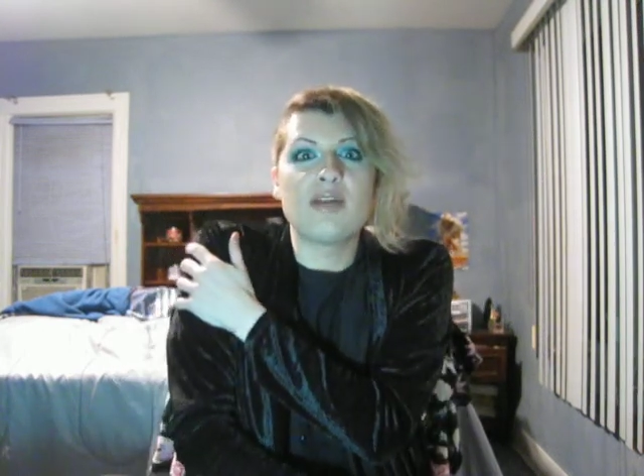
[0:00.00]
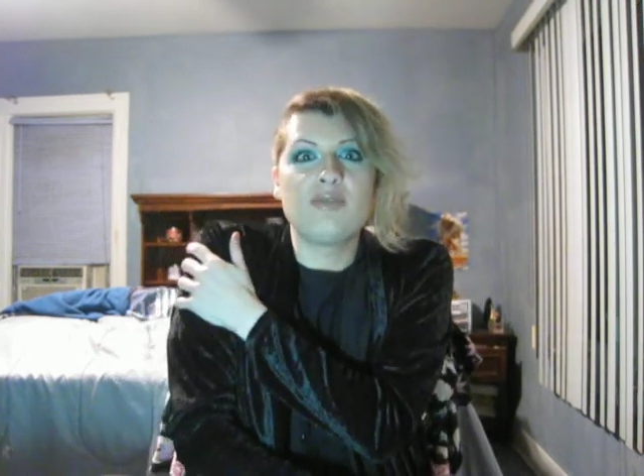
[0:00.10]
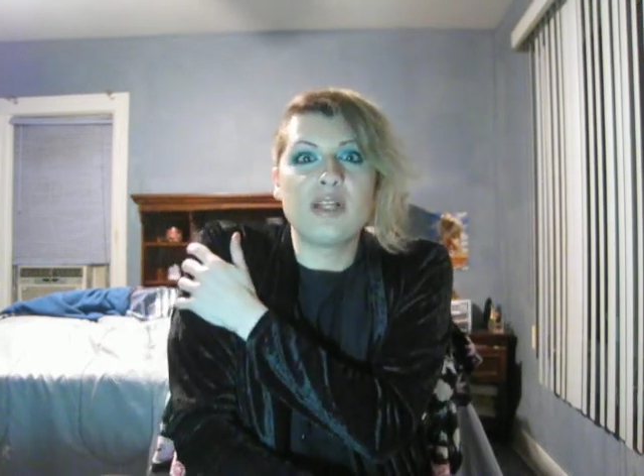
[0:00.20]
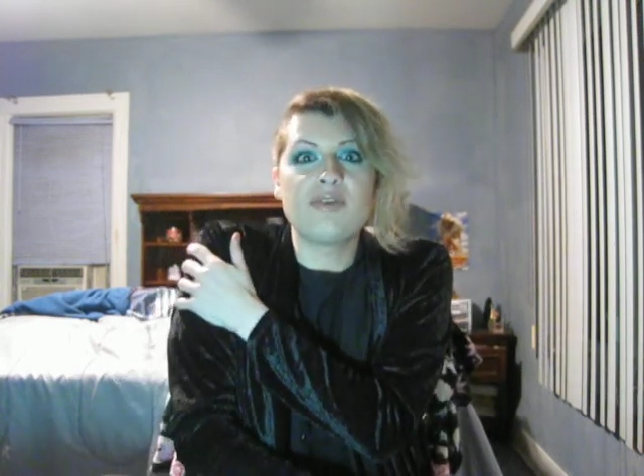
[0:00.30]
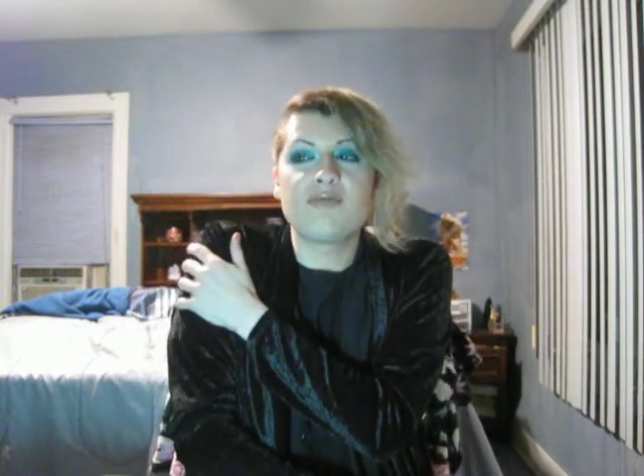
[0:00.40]
he
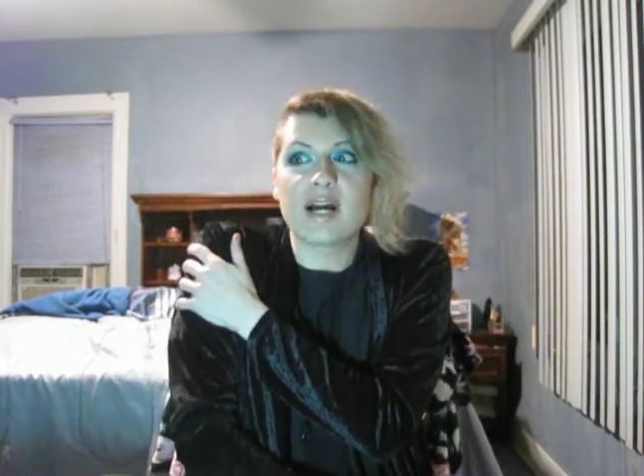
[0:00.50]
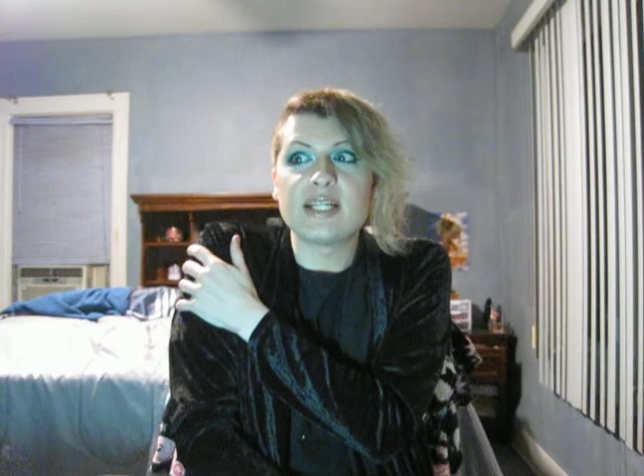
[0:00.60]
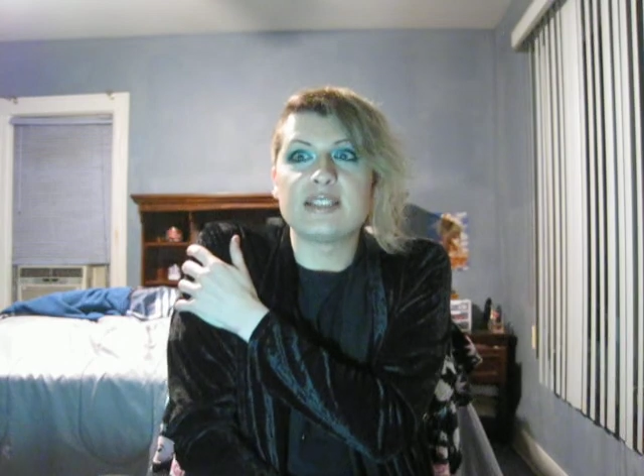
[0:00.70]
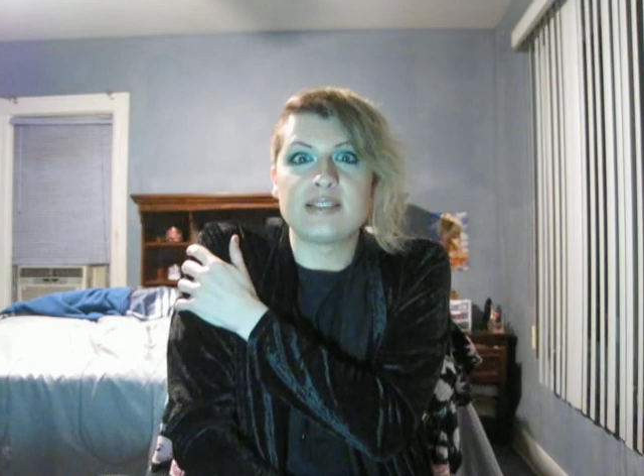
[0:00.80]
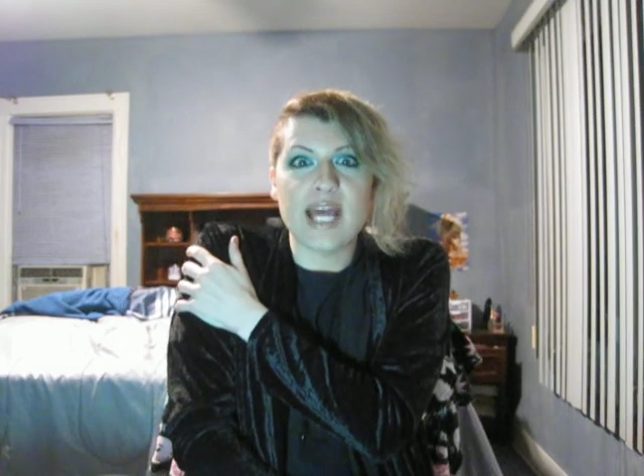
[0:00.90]
really
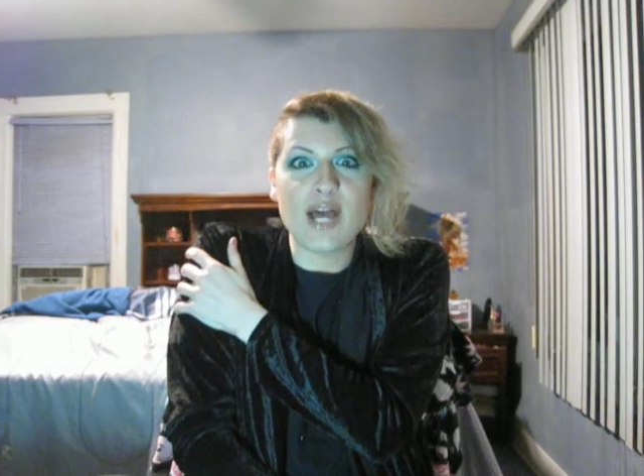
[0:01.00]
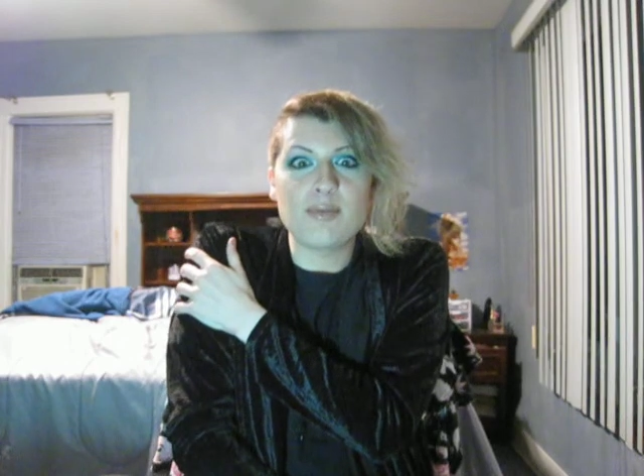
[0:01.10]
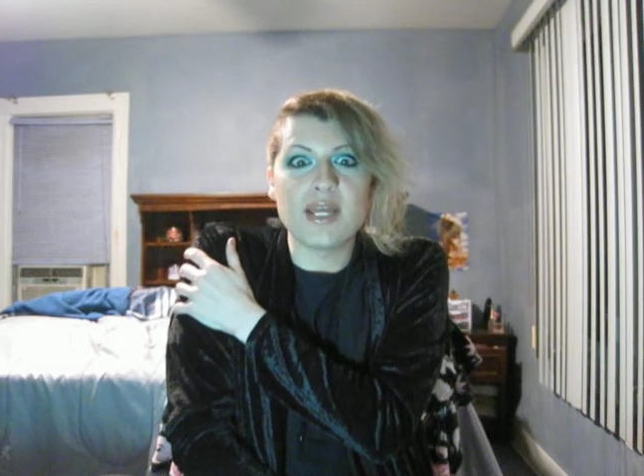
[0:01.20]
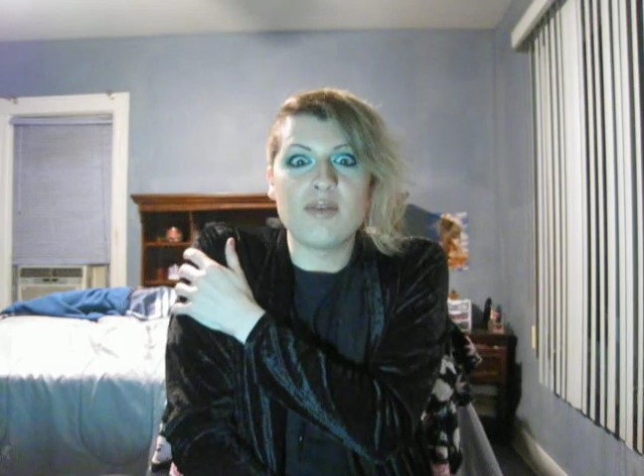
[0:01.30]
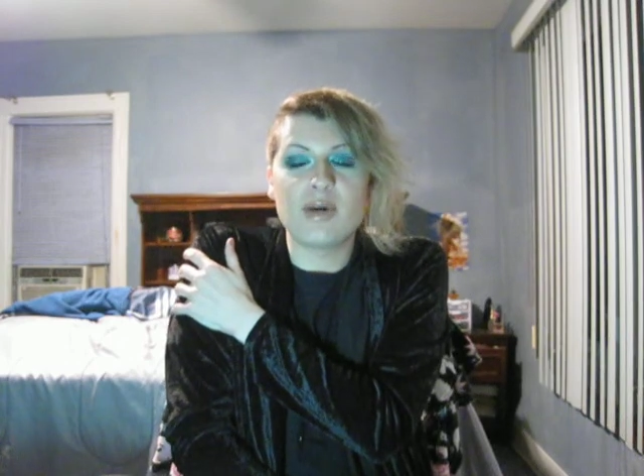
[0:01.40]
fucking stabbed
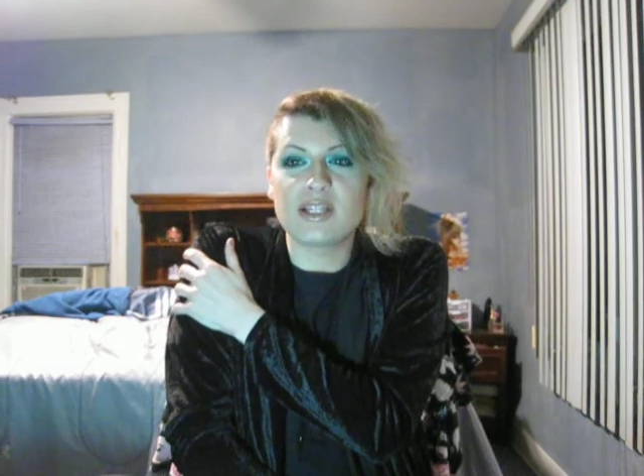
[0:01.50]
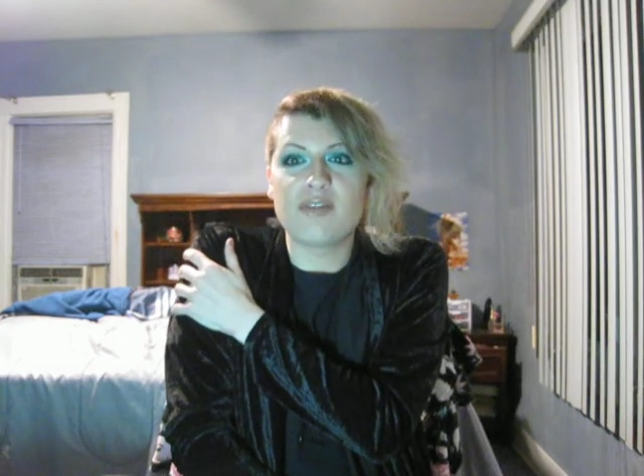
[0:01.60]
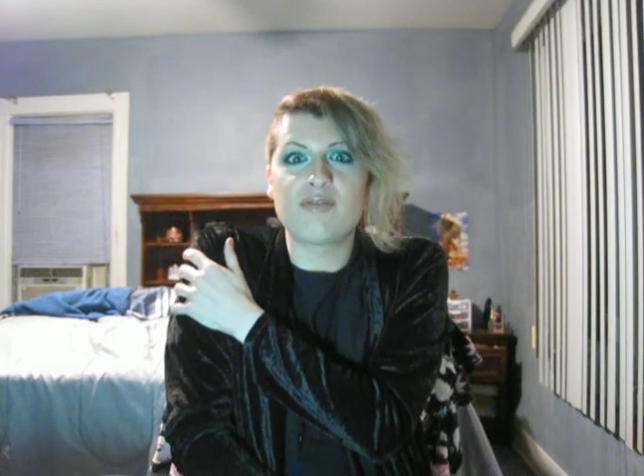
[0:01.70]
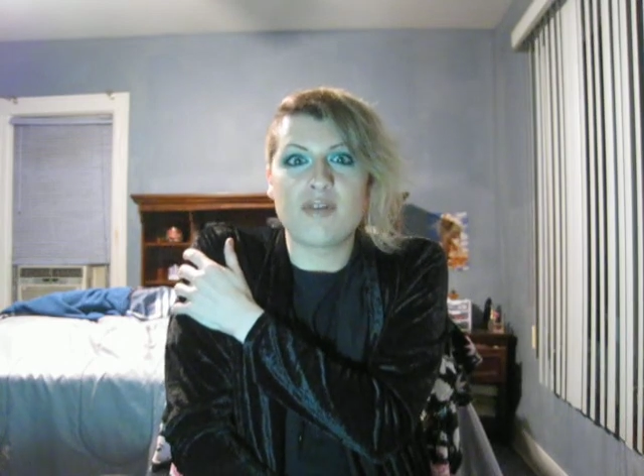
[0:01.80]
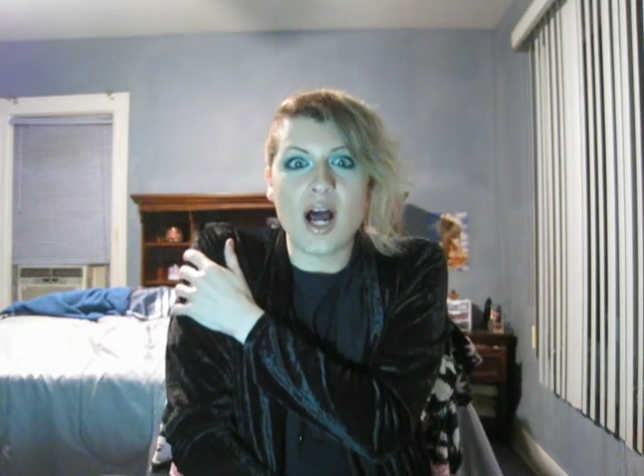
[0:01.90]
me. What the
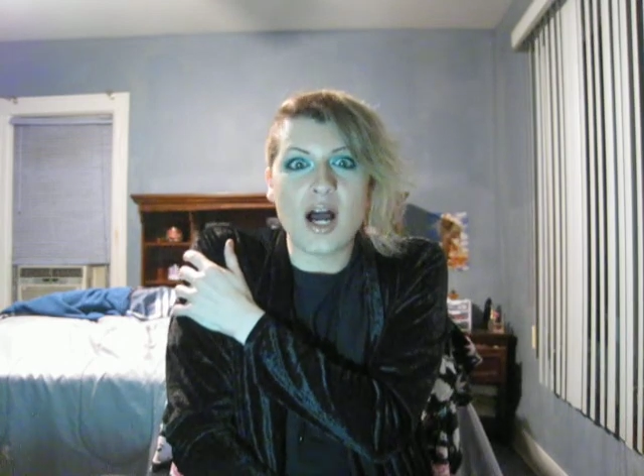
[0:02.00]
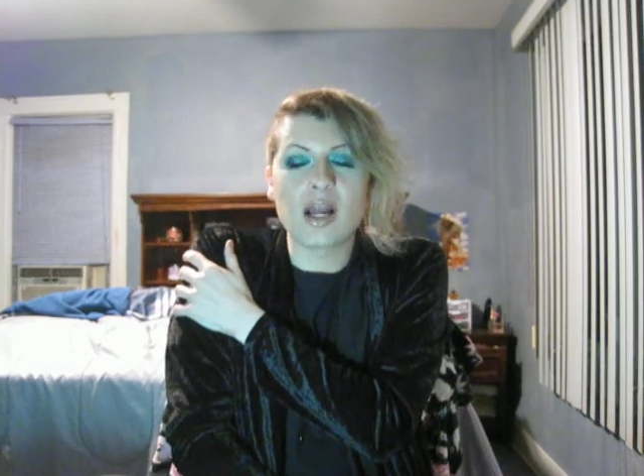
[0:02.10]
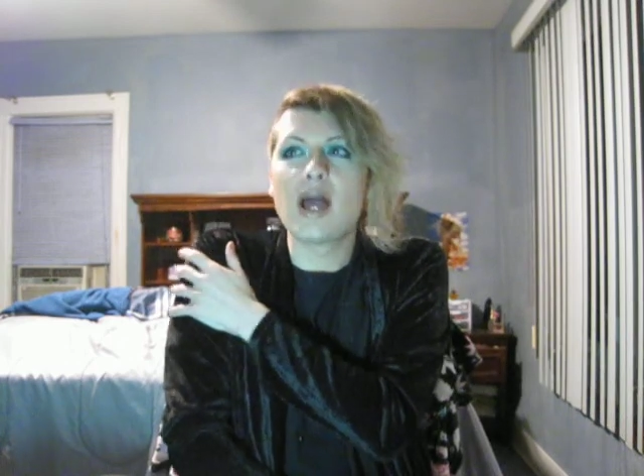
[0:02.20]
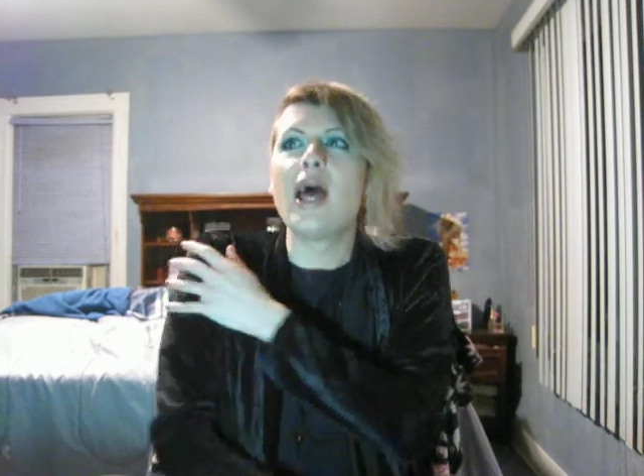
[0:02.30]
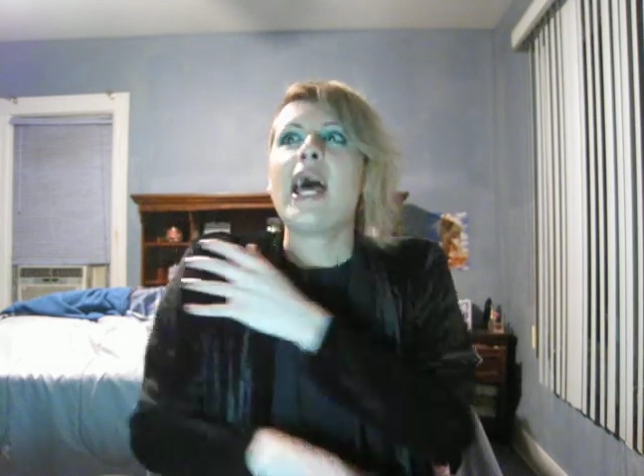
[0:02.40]
fuck?